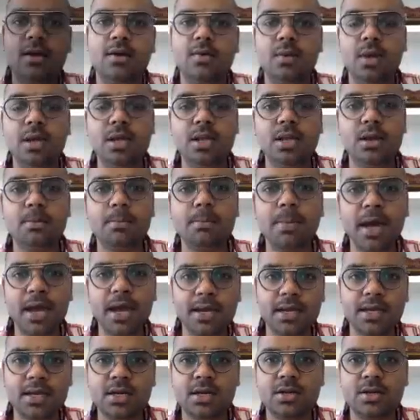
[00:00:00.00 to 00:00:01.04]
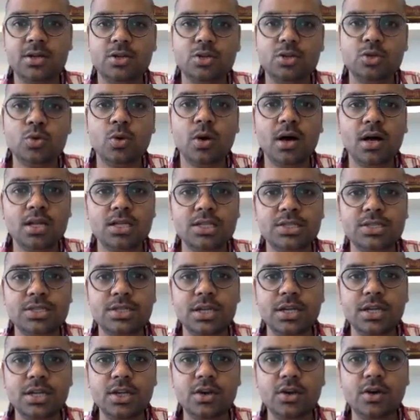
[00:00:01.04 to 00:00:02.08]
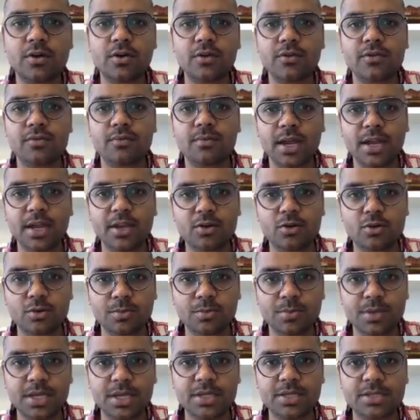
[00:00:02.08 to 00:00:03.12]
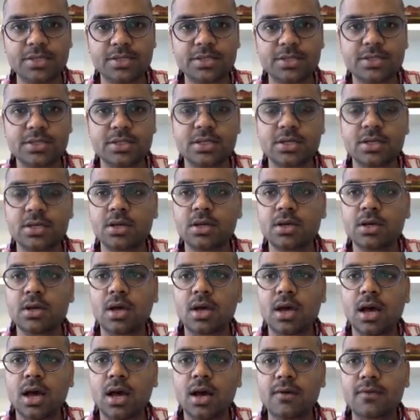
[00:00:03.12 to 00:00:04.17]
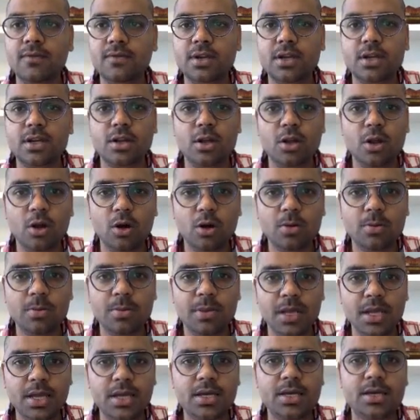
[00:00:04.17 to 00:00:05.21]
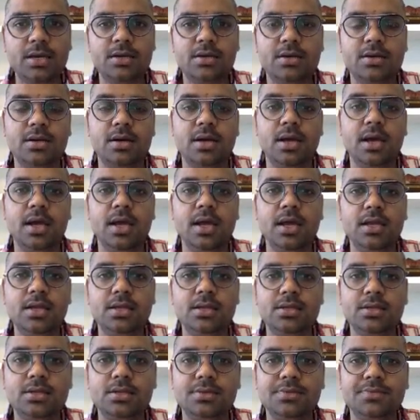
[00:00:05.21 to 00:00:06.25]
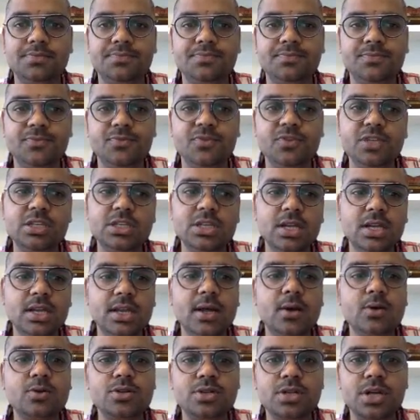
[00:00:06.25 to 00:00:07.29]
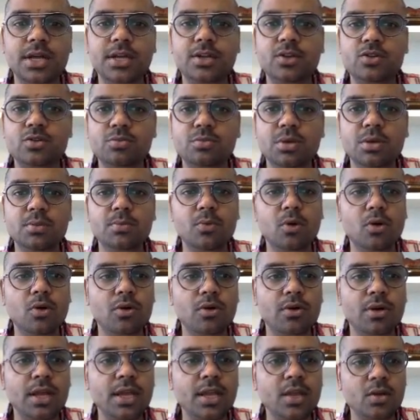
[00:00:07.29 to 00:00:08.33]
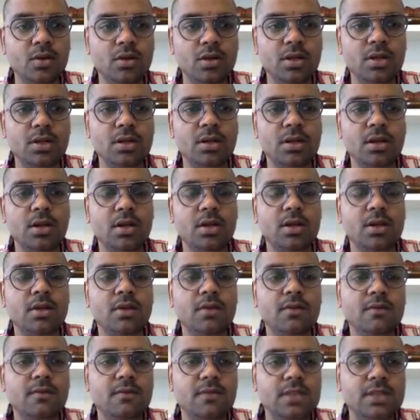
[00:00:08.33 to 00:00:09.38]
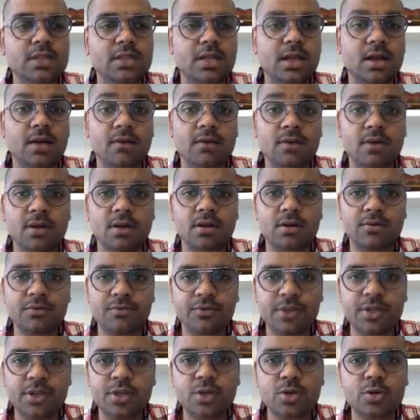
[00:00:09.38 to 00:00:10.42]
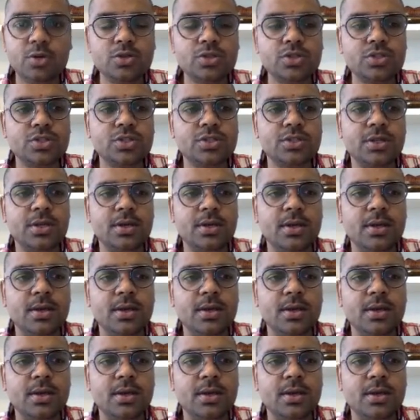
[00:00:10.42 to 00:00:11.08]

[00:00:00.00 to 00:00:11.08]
Welcome back to our study of mind rubrics after a long break, and we shall now try to be more regular with our videos.